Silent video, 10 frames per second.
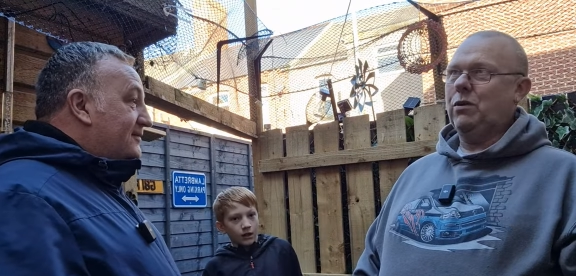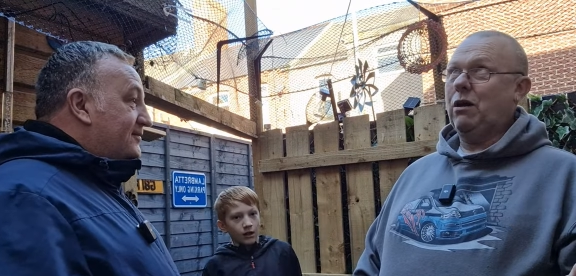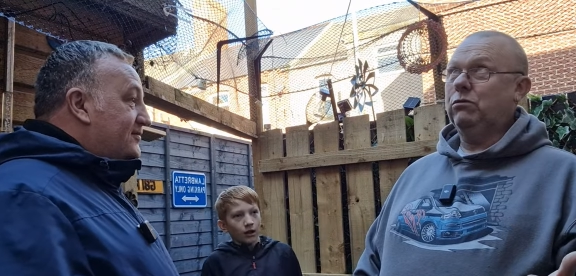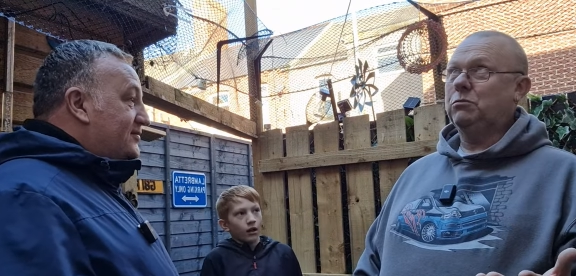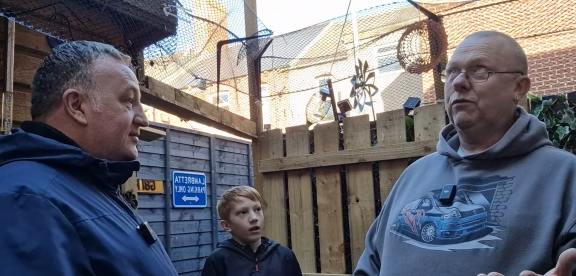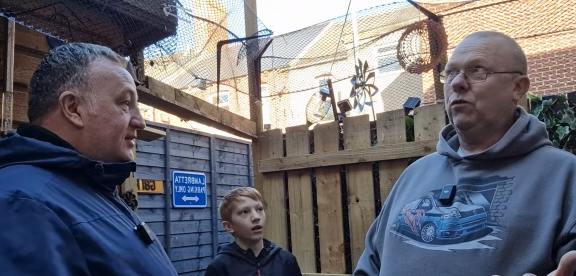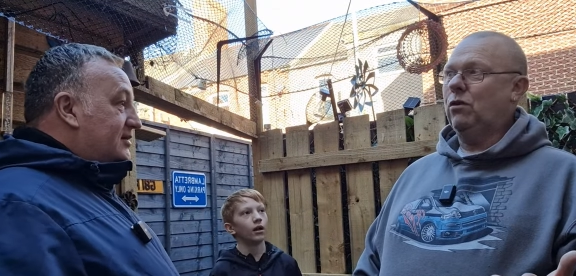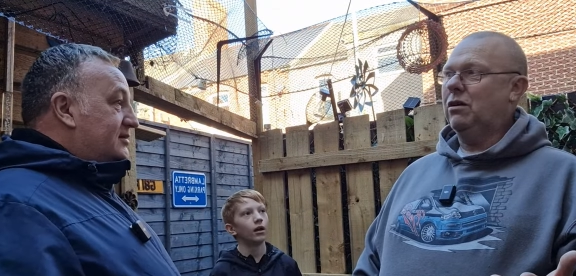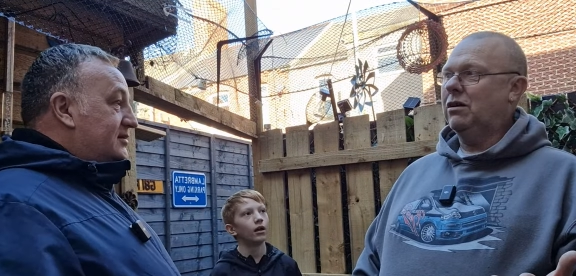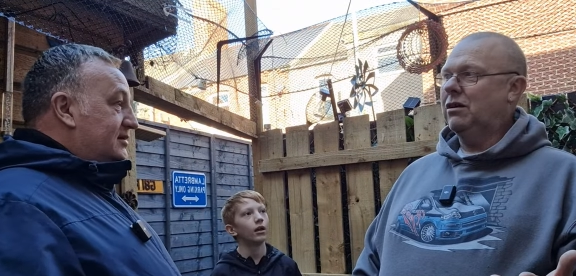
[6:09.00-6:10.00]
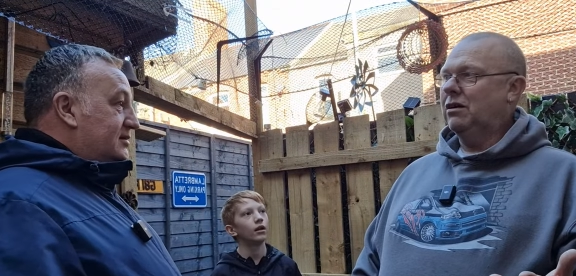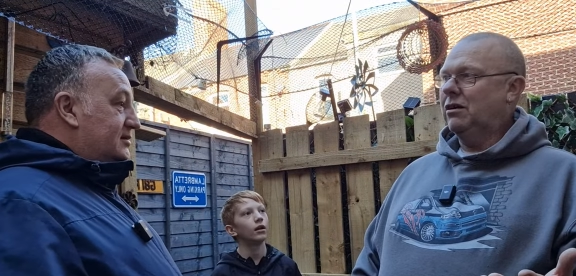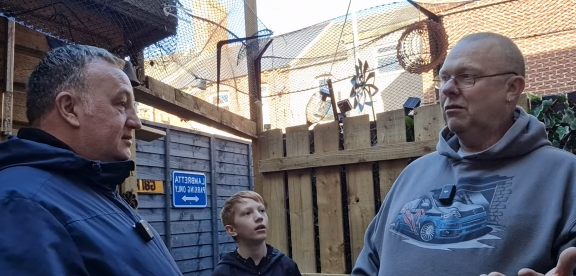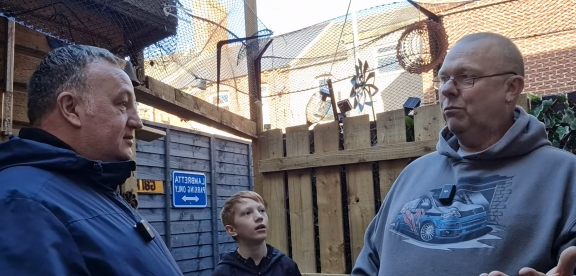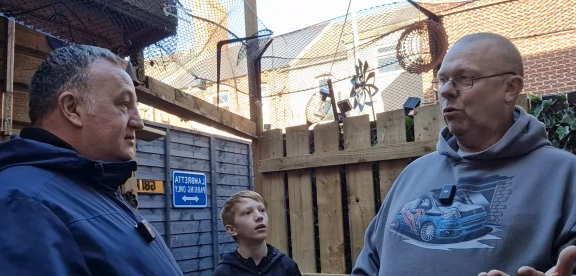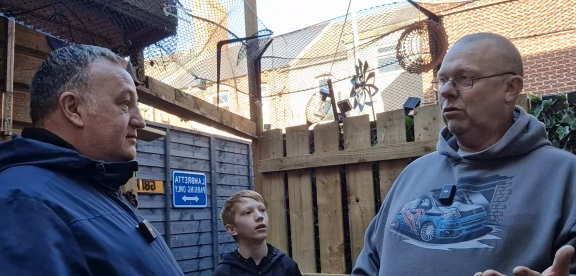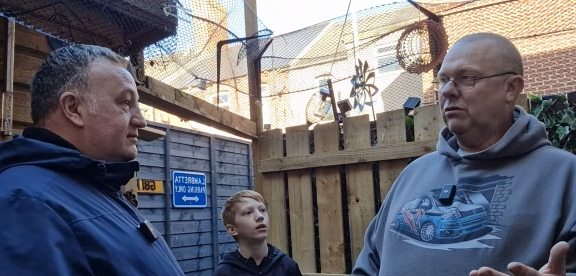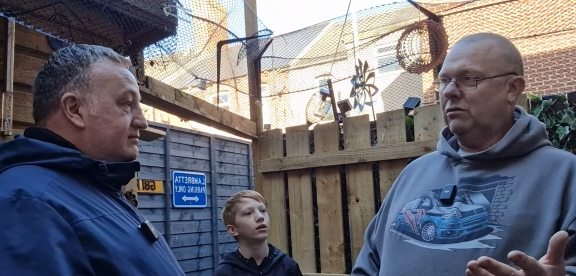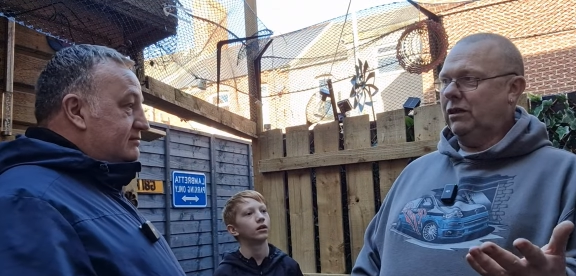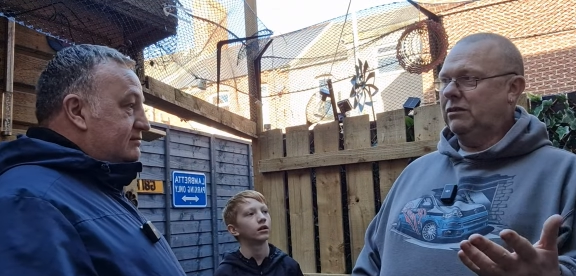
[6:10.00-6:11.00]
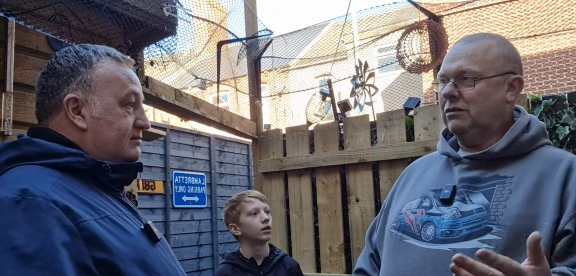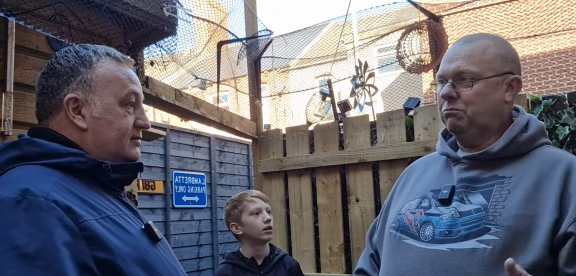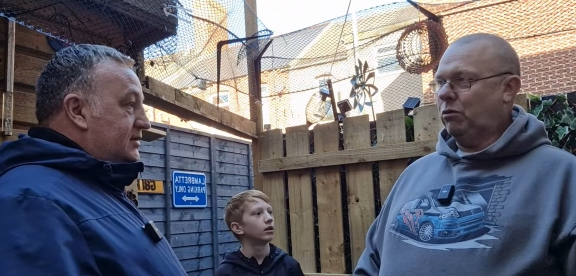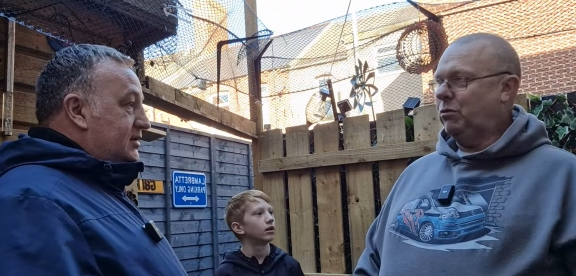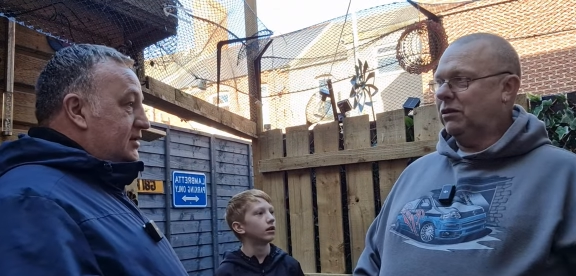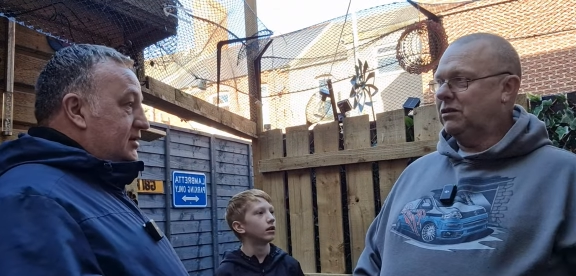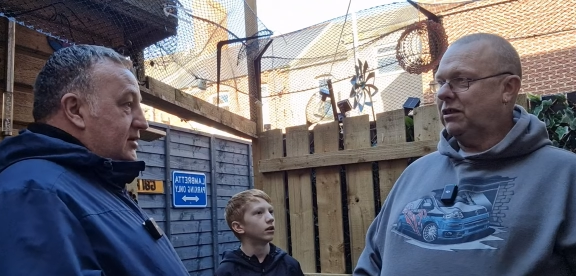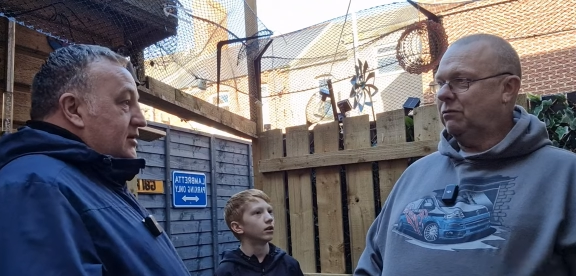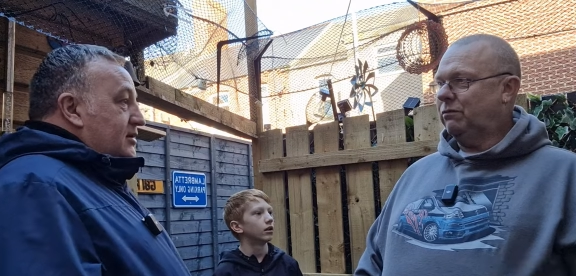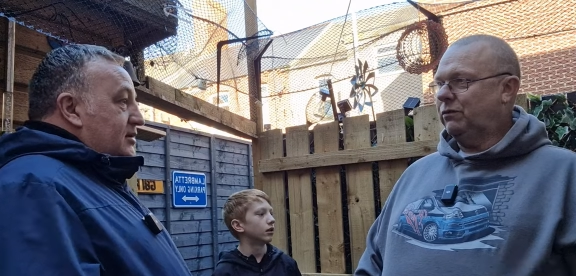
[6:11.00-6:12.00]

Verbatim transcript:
Speaker 1: a house before, yeah. but it's probably the same